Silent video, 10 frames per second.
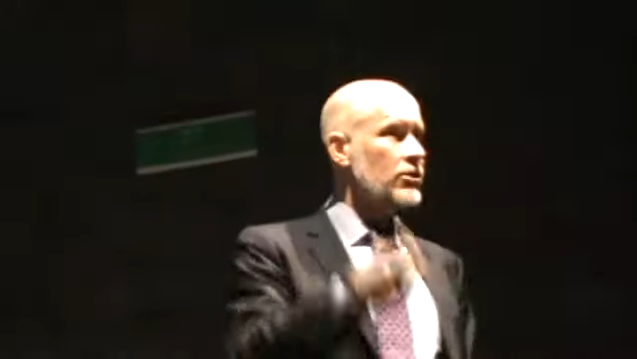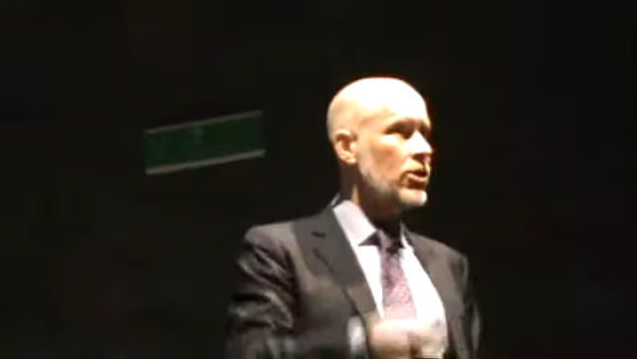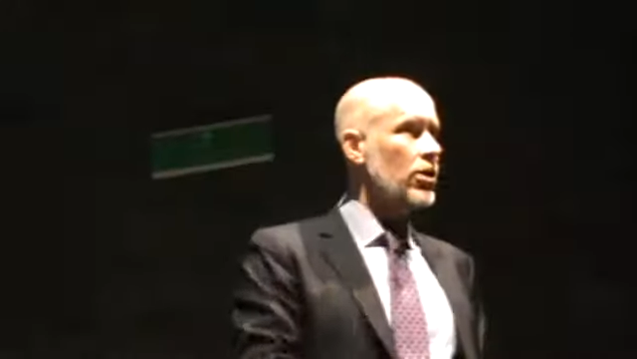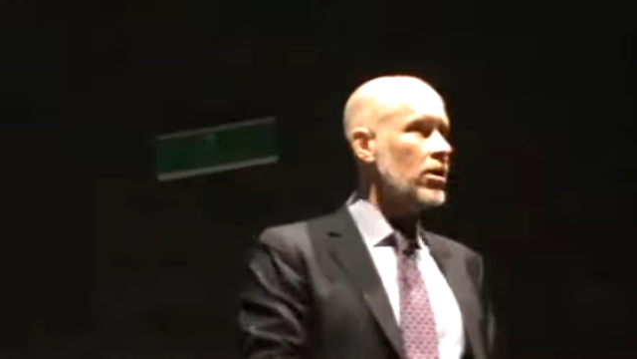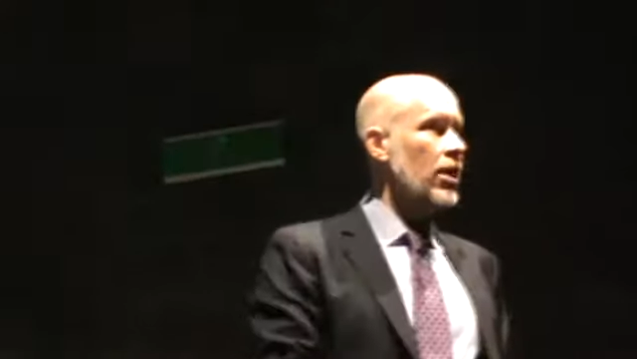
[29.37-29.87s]
to
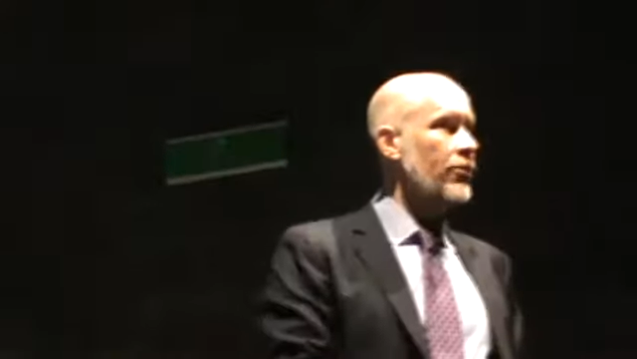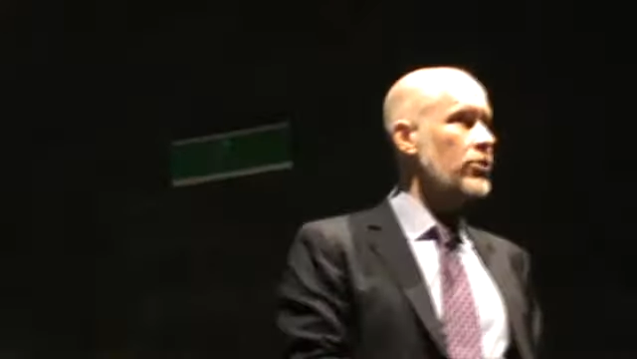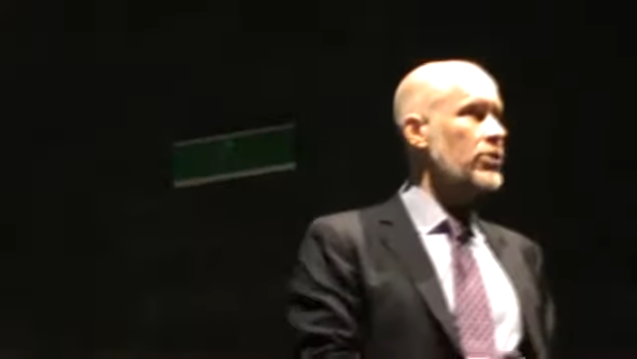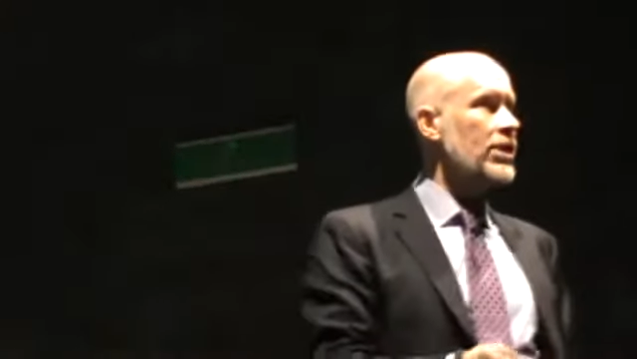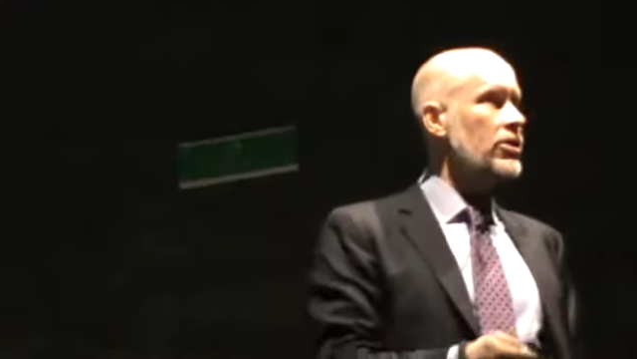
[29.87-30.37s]
start a
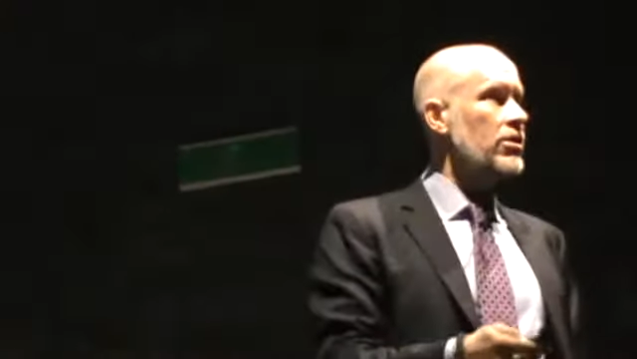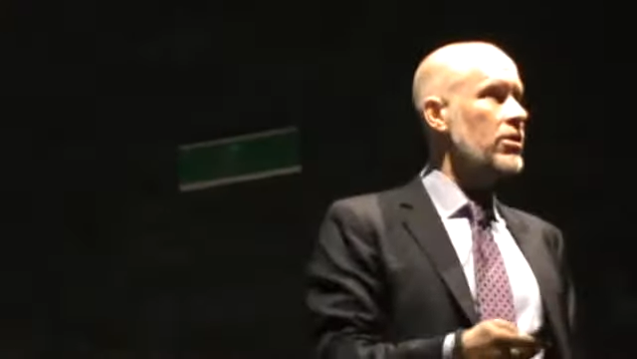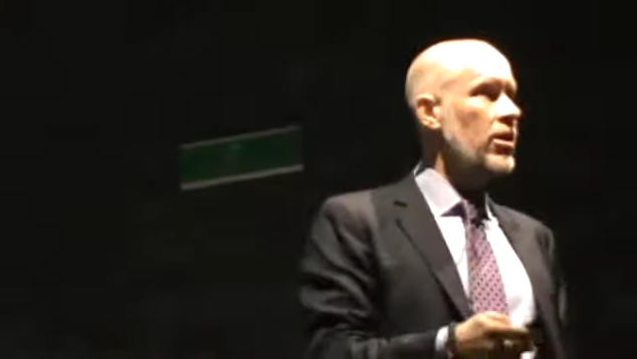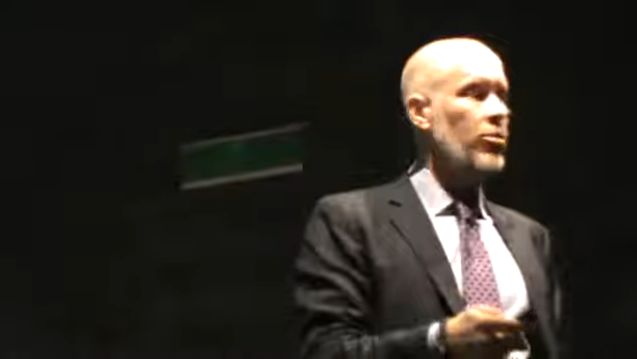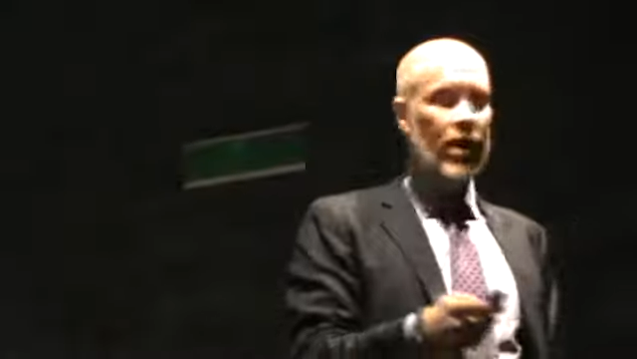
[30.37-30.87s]

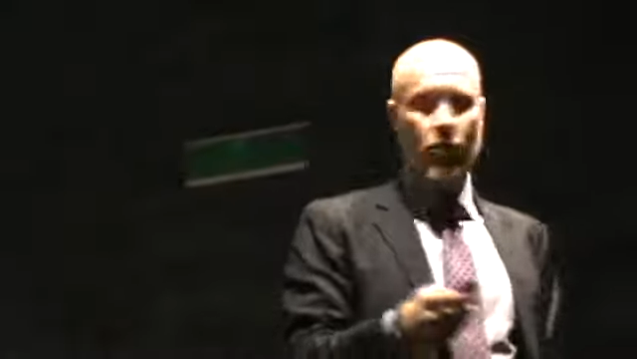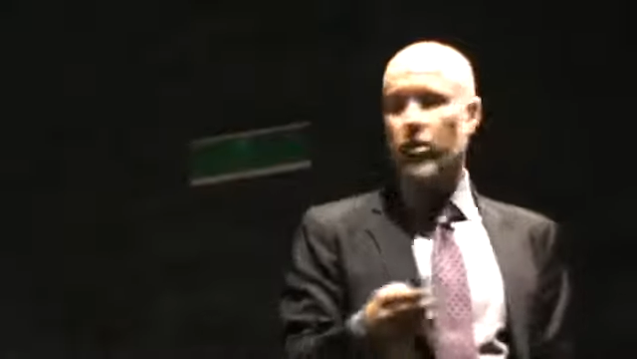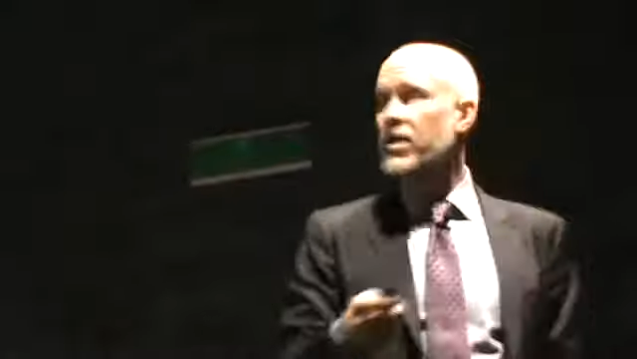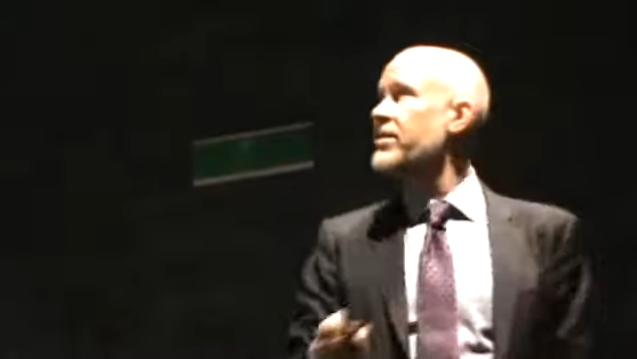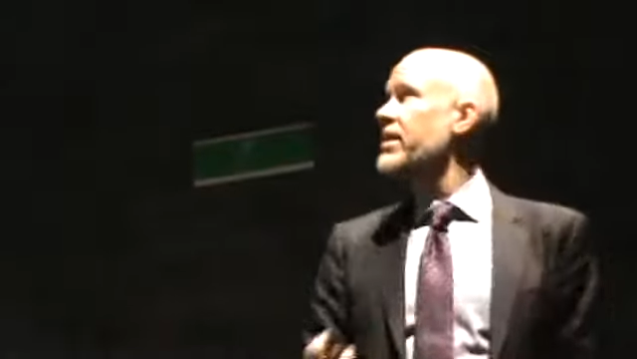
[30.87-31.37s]
conversation
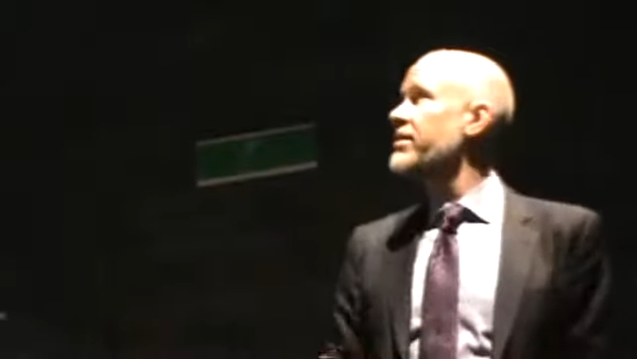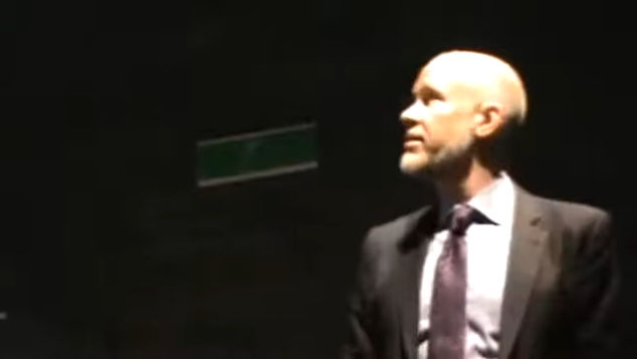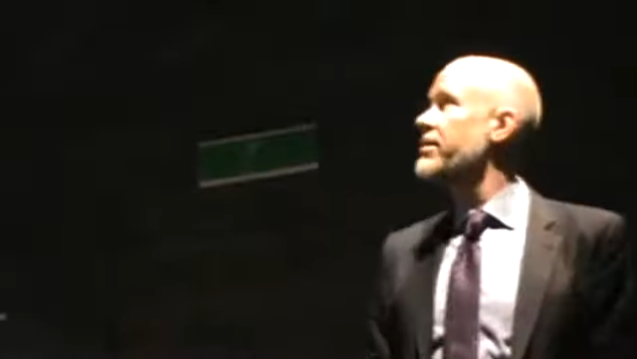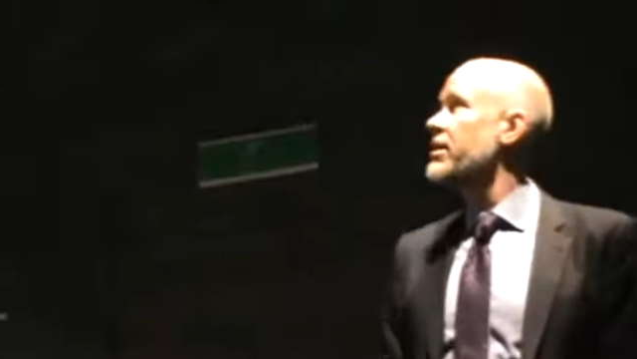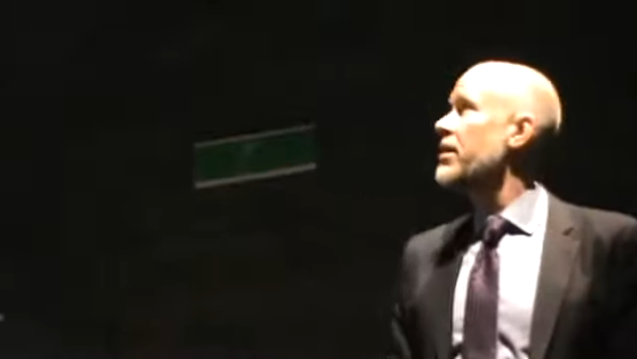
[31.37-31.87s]
about what is
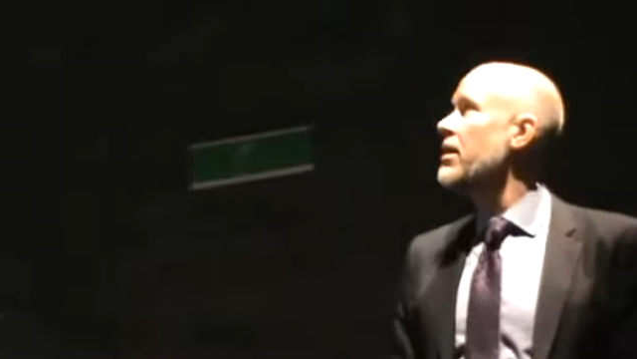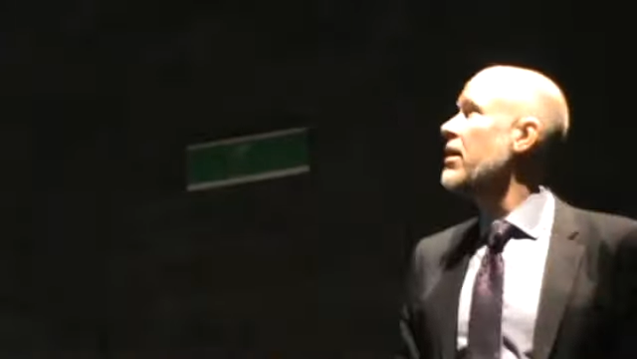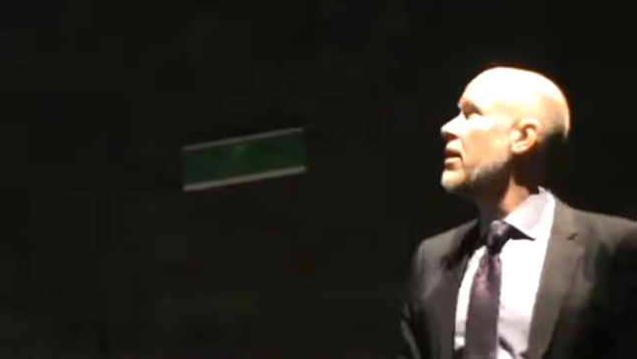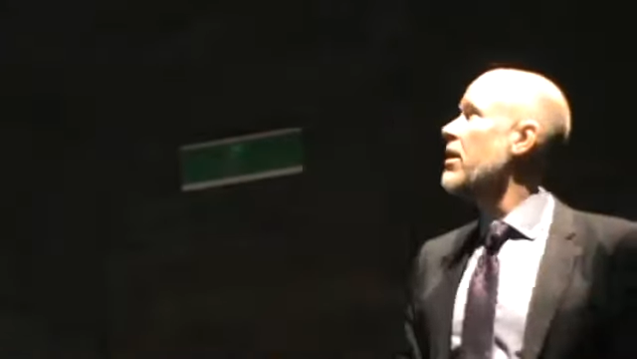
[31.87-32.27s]
necessary.